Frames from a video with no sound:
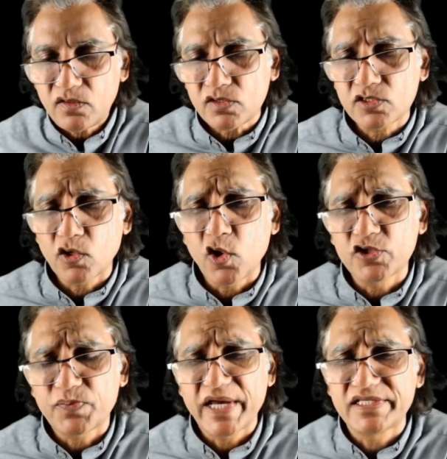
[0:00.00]
So
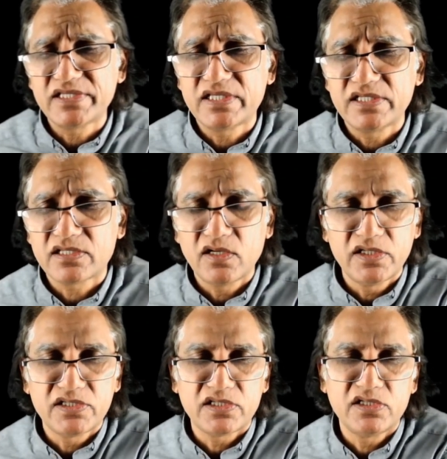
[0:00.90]
God's presence
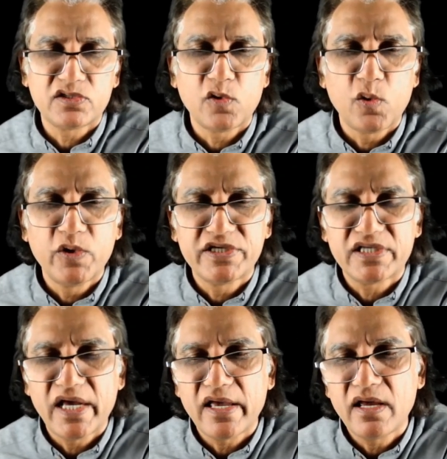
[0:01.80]
is always
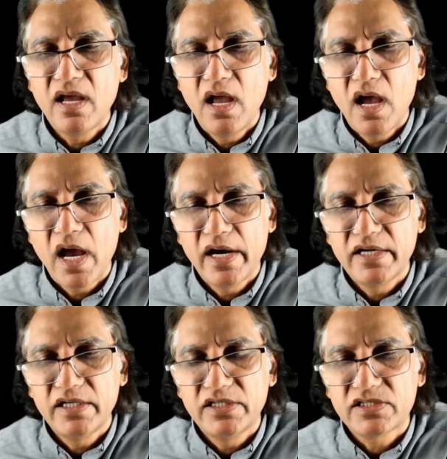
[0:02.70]
there, and
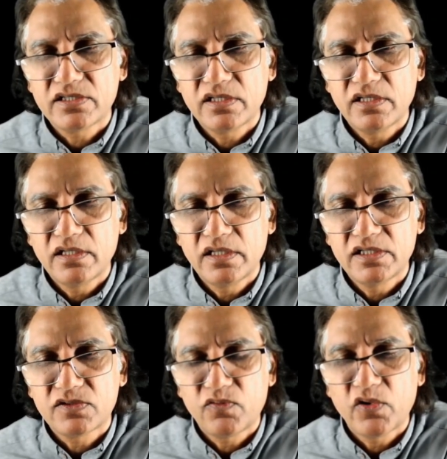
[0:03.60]
it
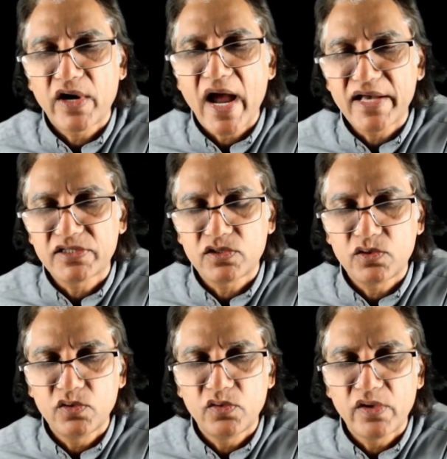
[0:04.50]
is for us
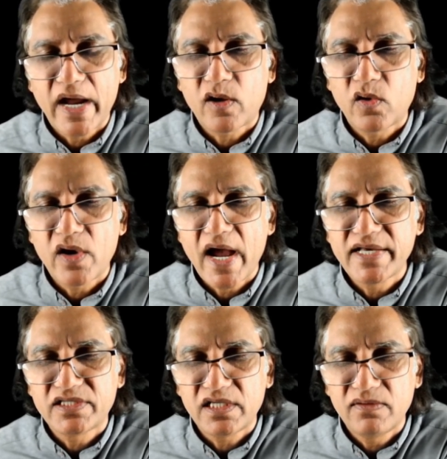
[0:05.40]
to
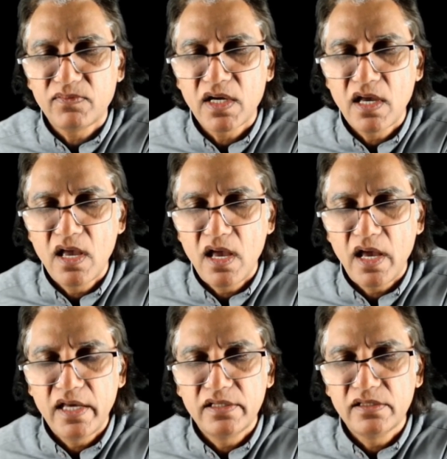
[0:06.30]
recognize him
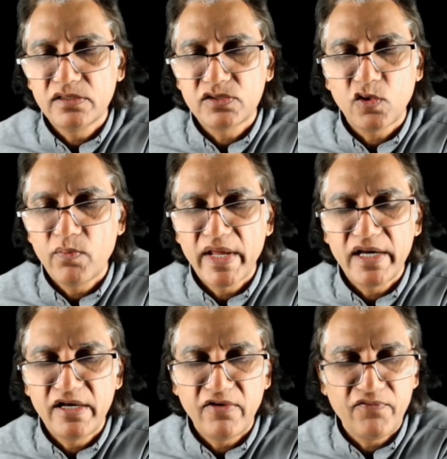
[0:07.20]
in so
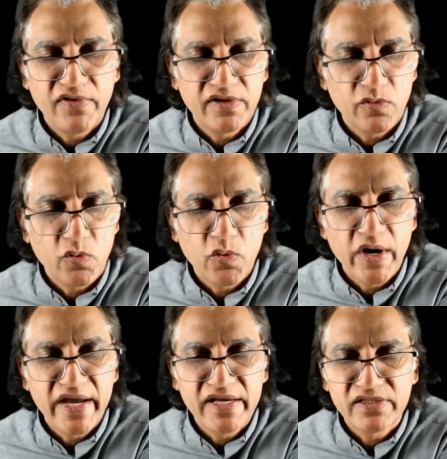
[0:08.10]
many different
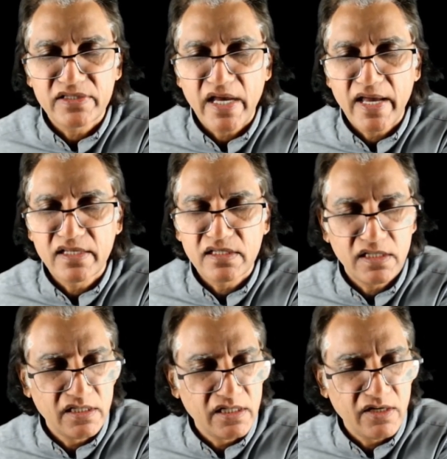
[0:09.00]
ways and
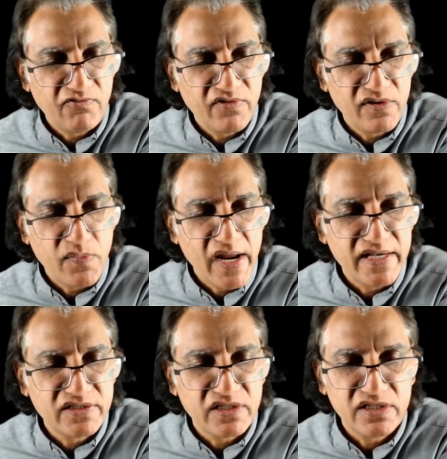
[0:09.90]
in different
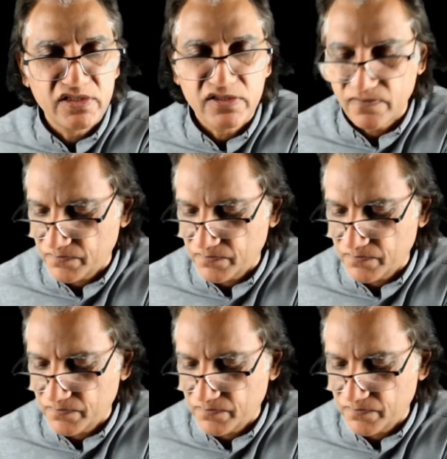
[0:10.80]
places.